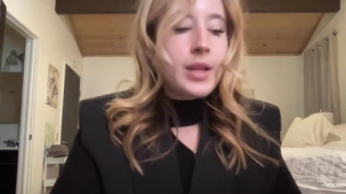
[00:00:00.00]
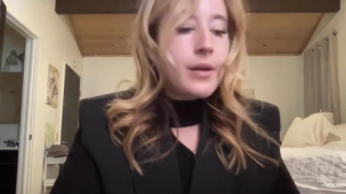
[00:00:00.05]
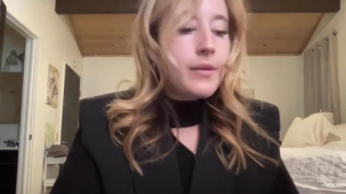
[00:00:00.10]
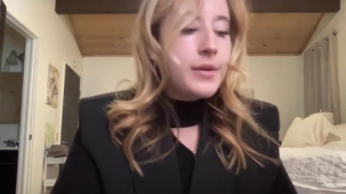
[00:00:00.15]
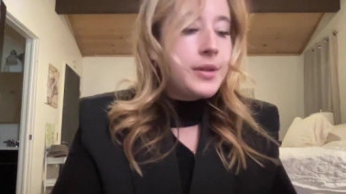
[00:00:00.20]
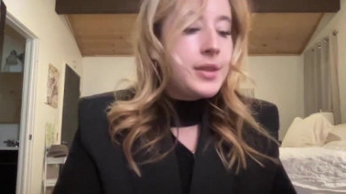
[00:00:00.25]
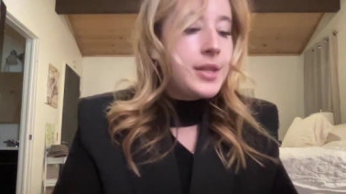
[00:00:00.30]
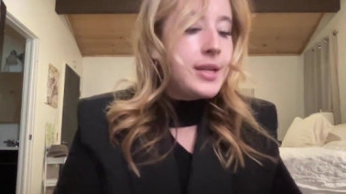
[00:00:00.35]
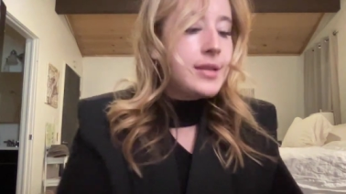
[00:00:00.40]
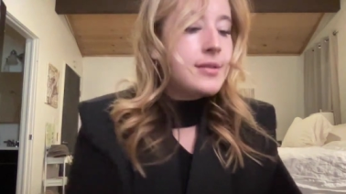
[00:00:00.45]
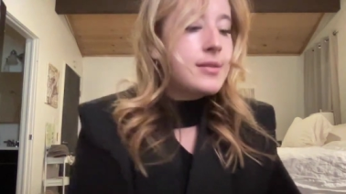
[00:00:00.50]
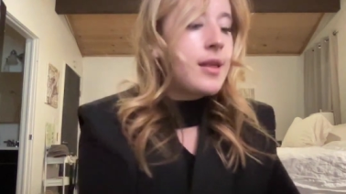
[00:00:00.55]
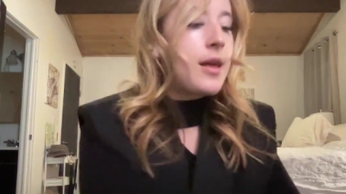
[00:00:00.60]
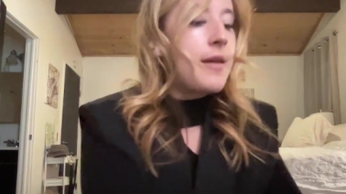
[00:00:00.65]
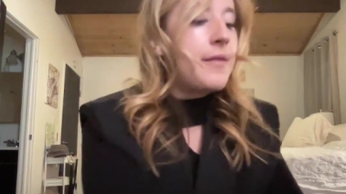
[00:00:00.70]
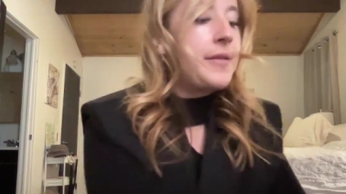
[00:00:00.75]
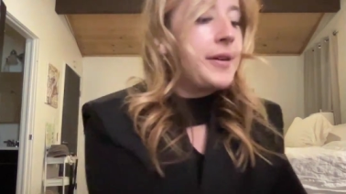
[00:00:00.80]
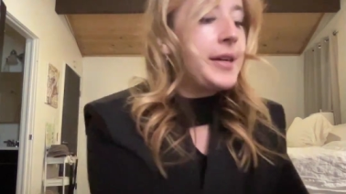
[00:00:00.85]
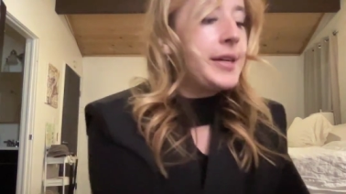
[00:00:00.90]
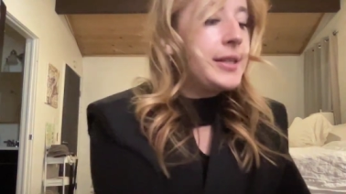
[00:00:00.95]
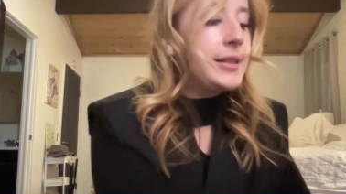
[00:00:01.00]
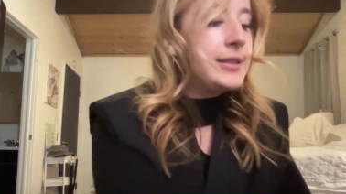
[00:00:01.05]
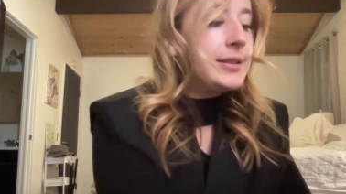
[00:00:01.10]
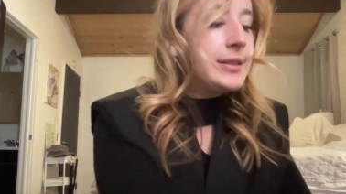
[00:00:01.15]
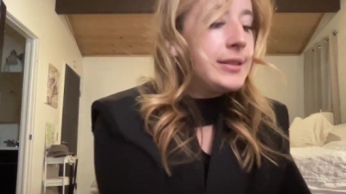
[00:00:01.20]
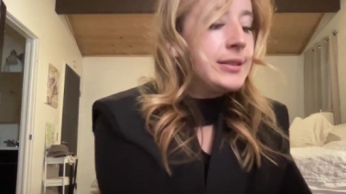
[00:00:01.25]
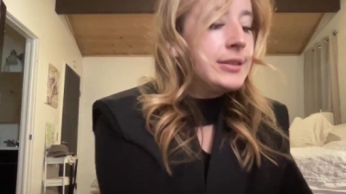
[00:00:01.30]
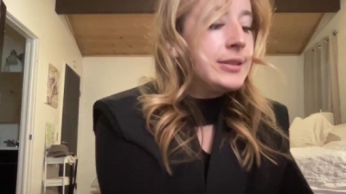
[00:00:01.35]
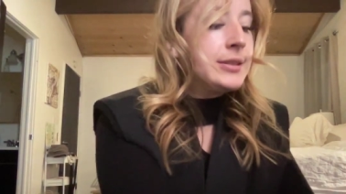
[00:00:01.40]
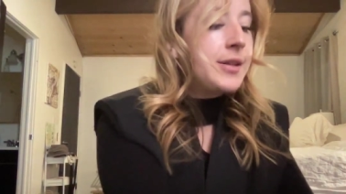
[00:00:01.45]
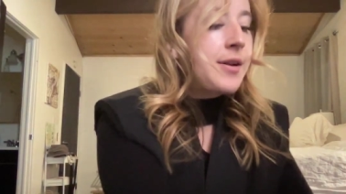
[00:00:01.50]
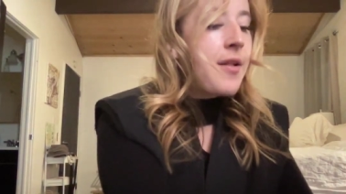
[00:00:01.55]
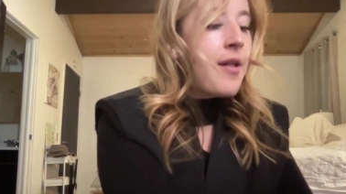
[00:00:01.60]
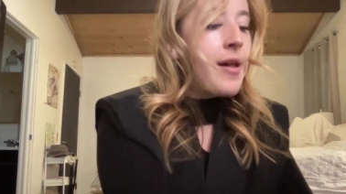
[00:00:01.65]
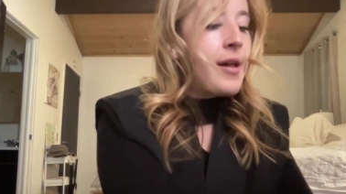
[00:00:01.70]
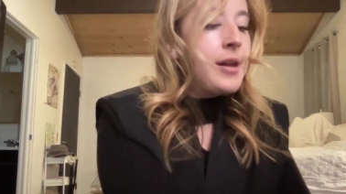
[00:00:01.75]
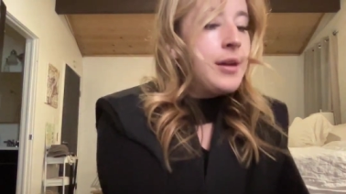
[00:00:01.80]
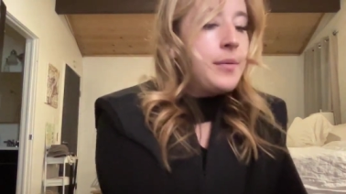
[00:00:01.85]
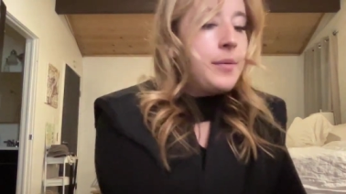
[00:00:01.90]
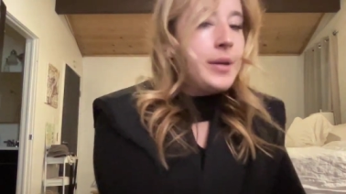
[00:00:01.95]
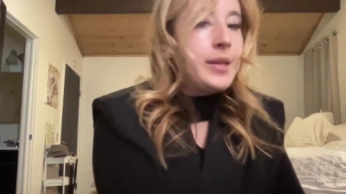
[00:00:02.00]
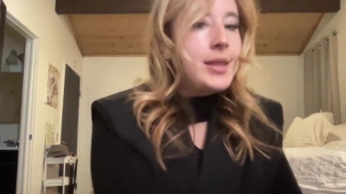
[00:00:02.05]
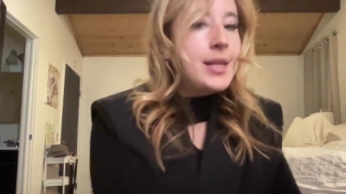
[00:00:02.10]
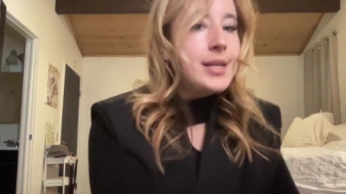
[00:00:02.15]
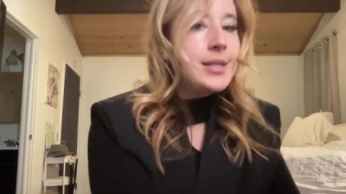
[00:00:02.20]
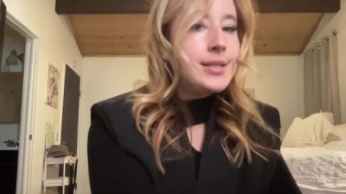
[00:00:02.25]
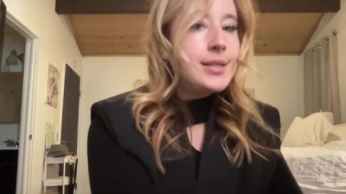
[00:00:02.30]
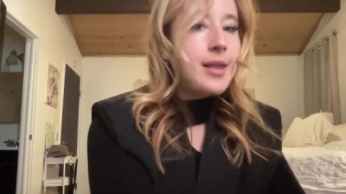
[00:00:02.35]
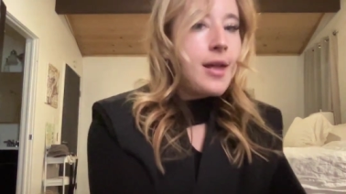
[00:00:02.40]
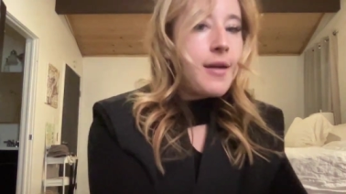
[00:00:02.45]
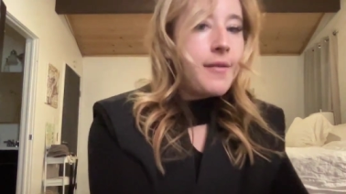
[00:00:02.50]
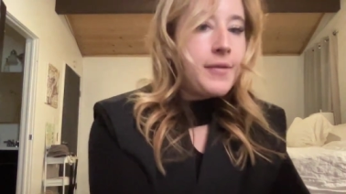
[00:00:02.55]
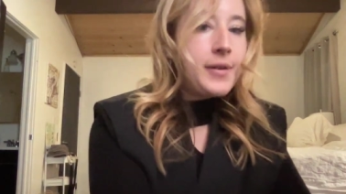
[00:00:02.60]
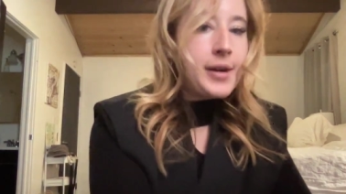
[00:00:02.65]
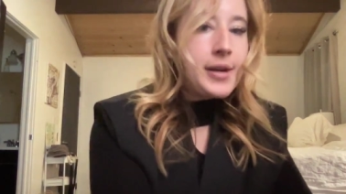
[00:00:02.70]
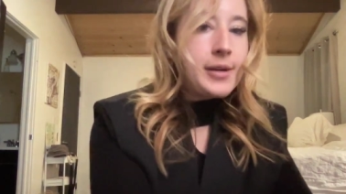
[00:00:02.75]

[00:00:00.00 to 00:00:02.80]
with these lovers, with this lover.